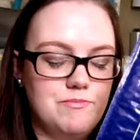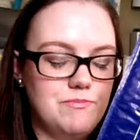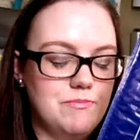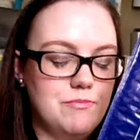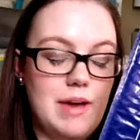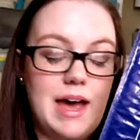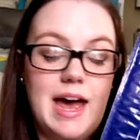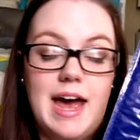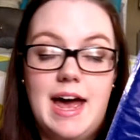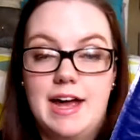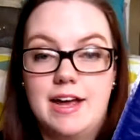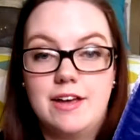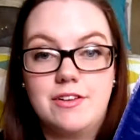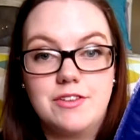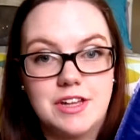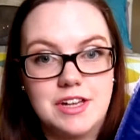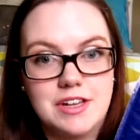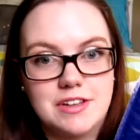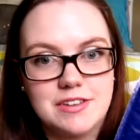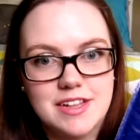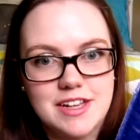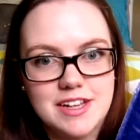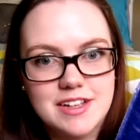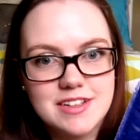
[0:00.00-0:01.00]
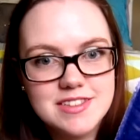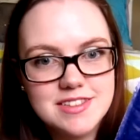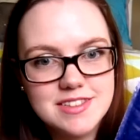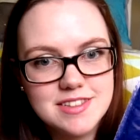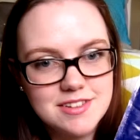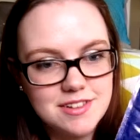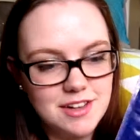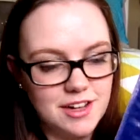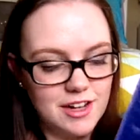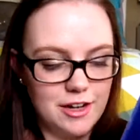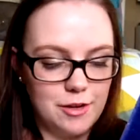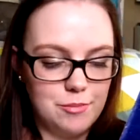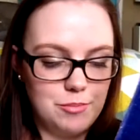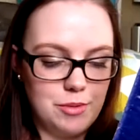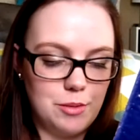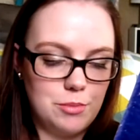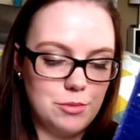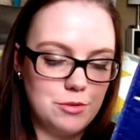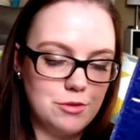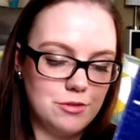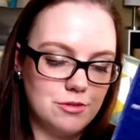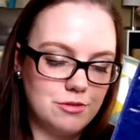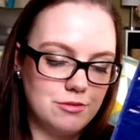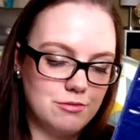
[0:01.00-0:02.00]
bag like this, a
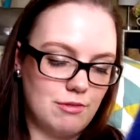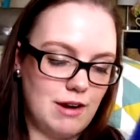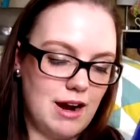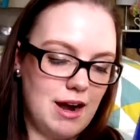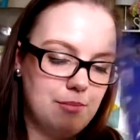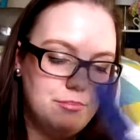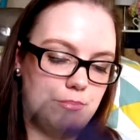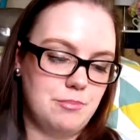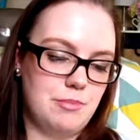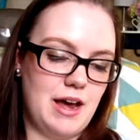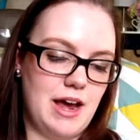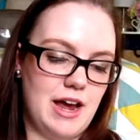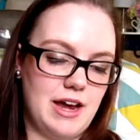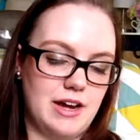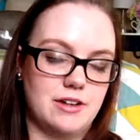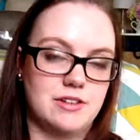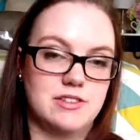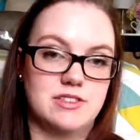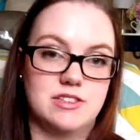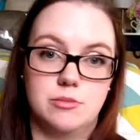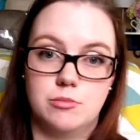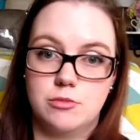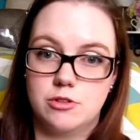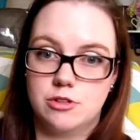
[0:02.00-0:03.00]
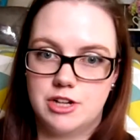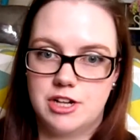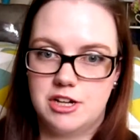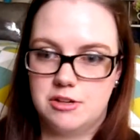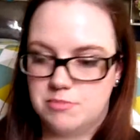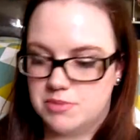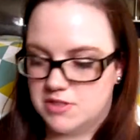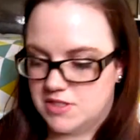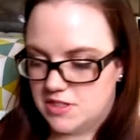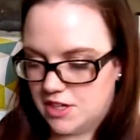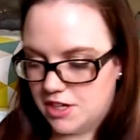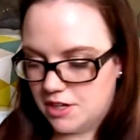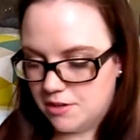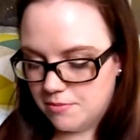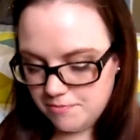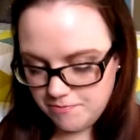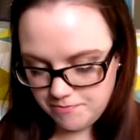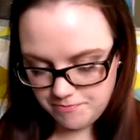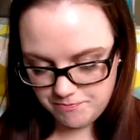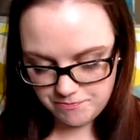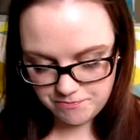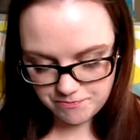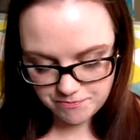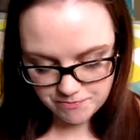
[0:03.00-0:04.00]
bubble wrap bag similar to Ipsy,
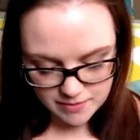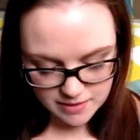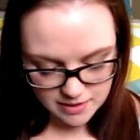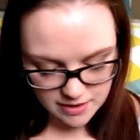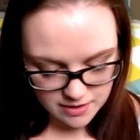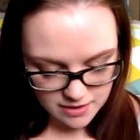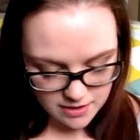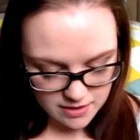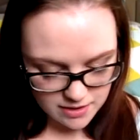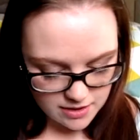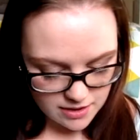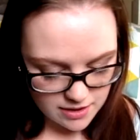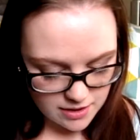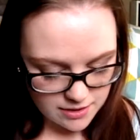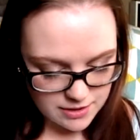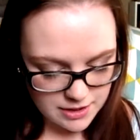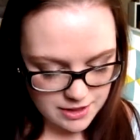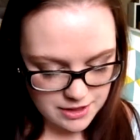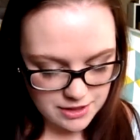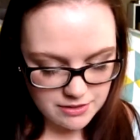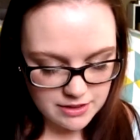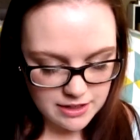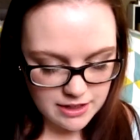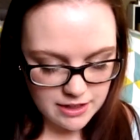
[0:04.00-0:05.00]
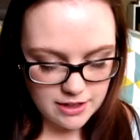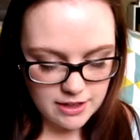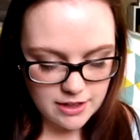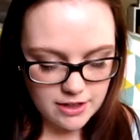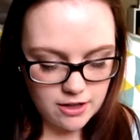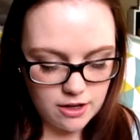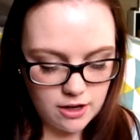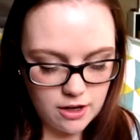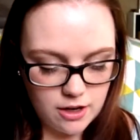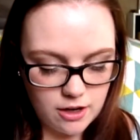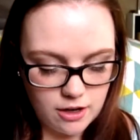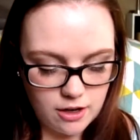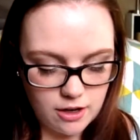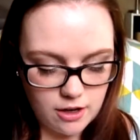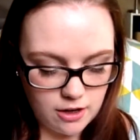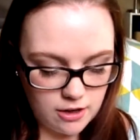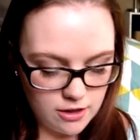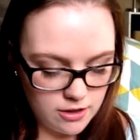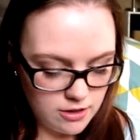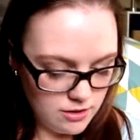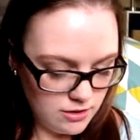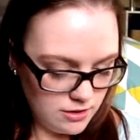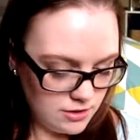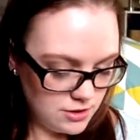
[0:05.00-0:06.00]
and then you get a
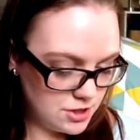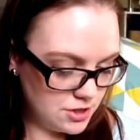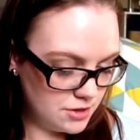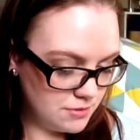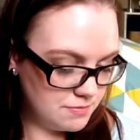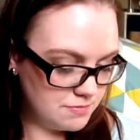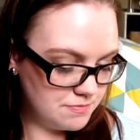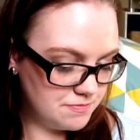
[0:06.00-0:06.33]
card